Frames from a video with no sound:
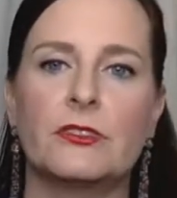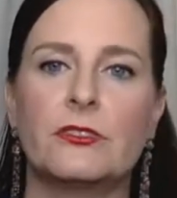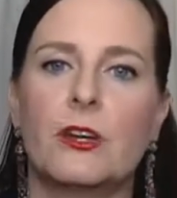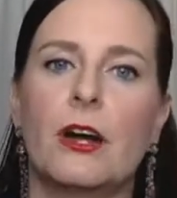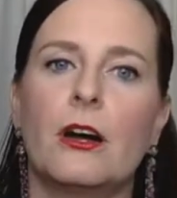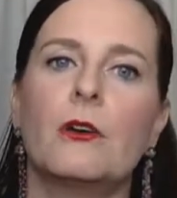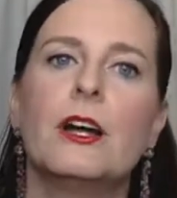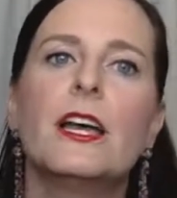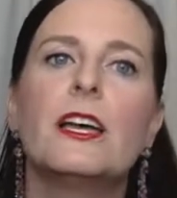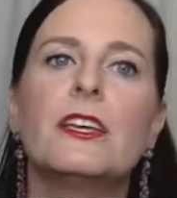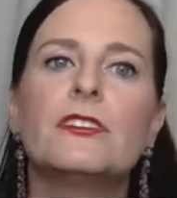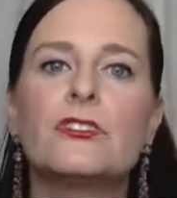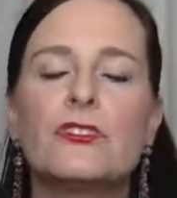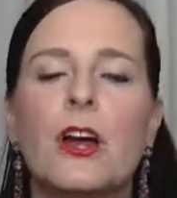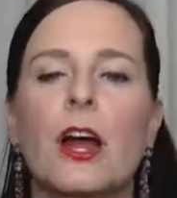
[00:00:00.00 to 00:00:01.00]
So
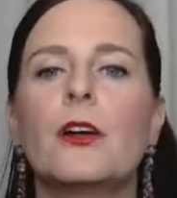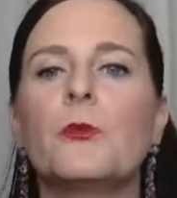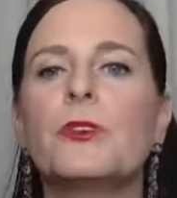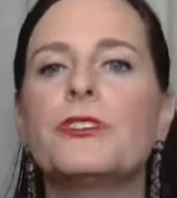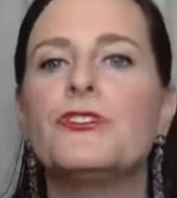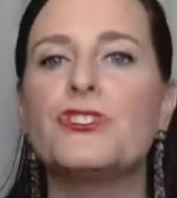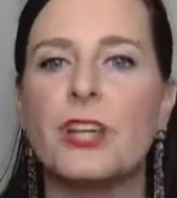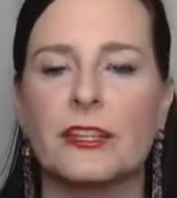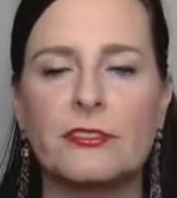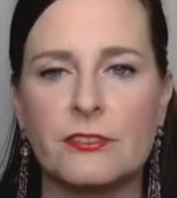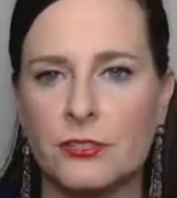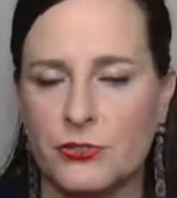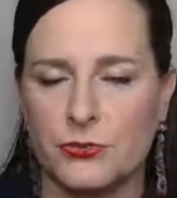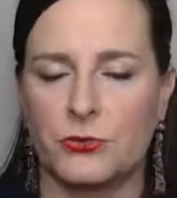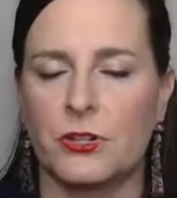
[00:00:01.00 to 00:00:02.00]
start with just
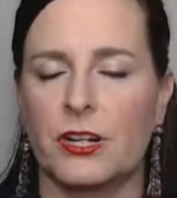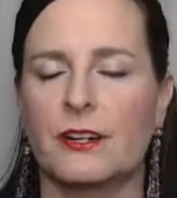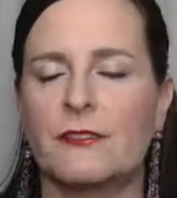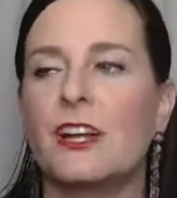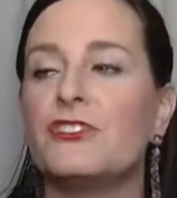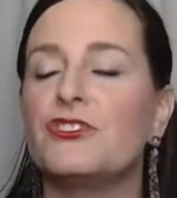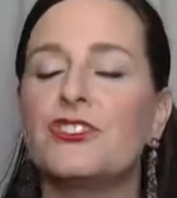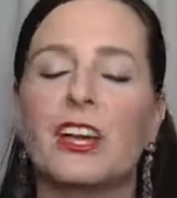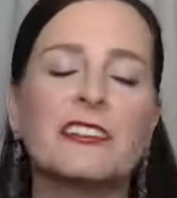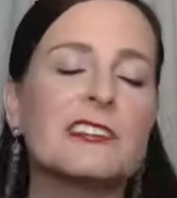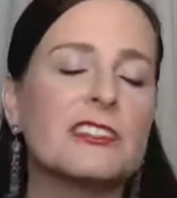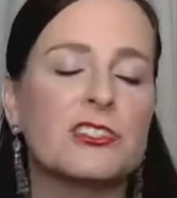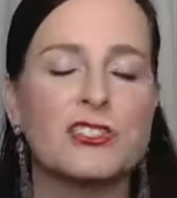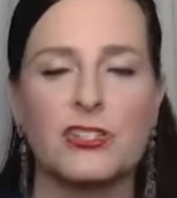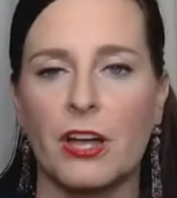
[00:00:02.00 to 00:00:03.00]
a drawer,
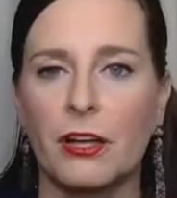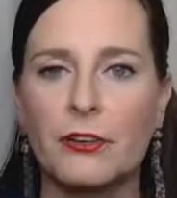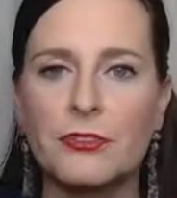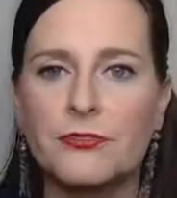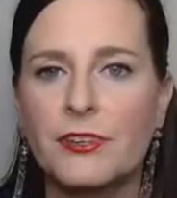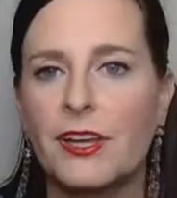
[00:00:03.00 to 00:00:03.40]
just a shelf.